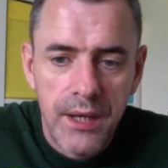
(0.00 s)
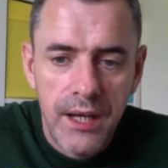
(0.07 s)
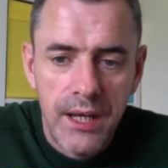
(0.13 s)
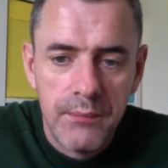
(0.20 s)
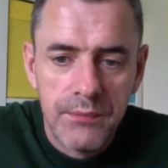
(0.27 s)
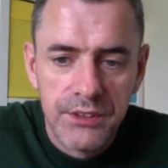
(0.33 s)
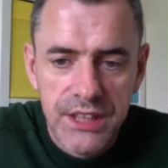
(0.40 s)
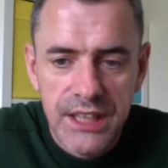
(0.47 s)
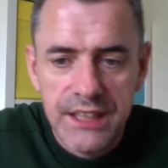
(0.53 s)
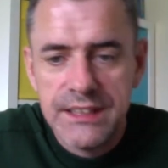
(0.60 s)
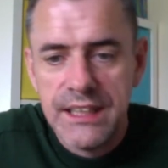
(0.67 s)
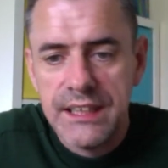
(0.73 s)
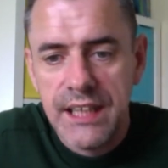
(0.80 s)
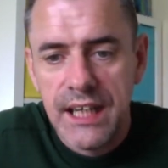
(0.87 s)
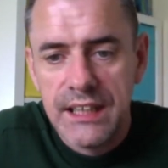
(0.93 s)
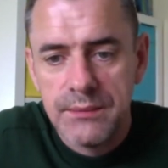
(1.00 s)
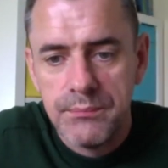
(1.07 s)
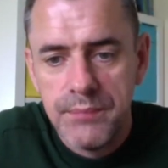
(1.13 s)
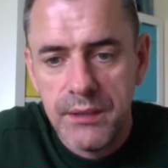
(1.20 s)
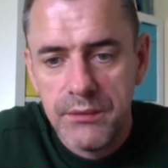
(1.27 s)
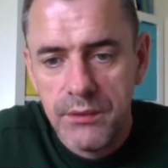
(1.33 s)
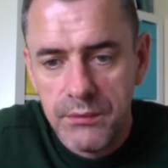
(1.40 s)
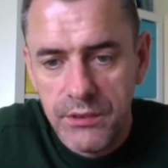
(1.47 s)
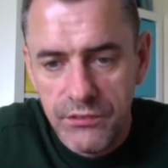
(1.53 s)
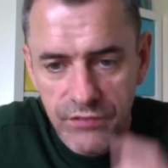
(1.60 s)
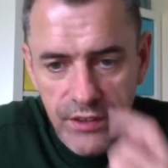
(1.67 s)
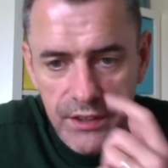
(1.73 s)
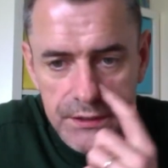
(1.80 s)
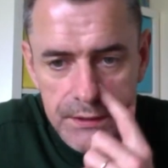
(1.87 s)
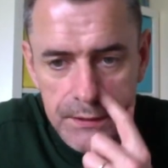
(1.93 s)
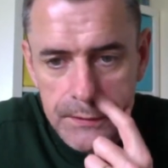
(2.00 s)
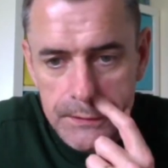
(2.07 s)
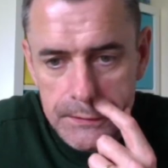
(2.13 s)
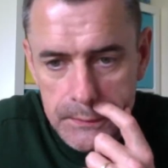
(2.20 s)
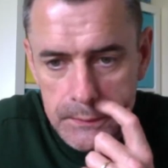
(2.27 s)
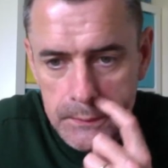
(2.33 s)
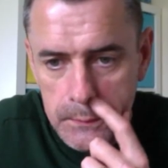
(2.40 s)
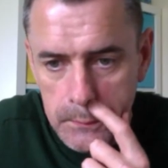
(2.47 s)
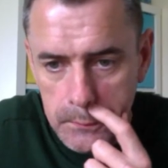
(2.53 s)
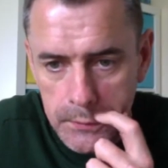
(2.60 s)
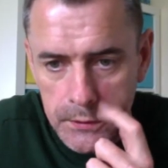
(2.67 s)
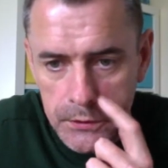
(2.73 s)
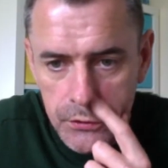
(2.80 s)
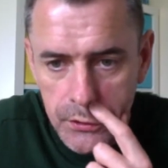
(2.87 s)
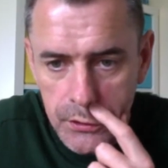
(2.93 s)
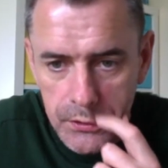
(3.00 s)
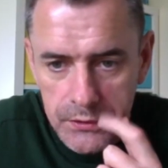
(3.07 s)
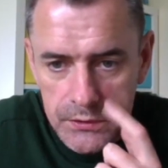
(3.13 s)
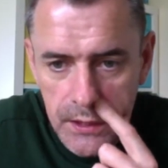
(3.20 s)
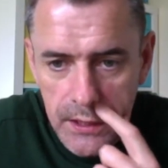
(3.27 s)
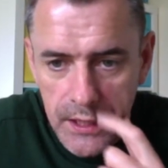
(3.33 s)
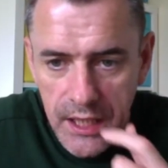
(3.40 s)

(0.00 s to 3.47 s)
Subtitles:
Mercedes E-Class, and BMW 5 Series. Be the 3 of those.